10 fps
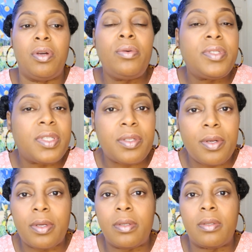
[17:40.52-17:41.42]
Who is this
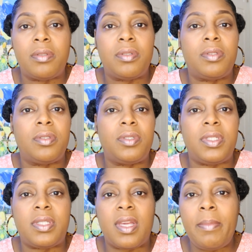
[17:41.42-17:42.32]
girl?
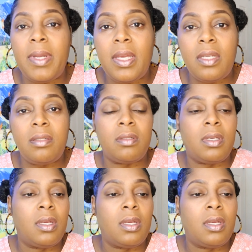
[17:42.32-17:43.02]
She's coming in.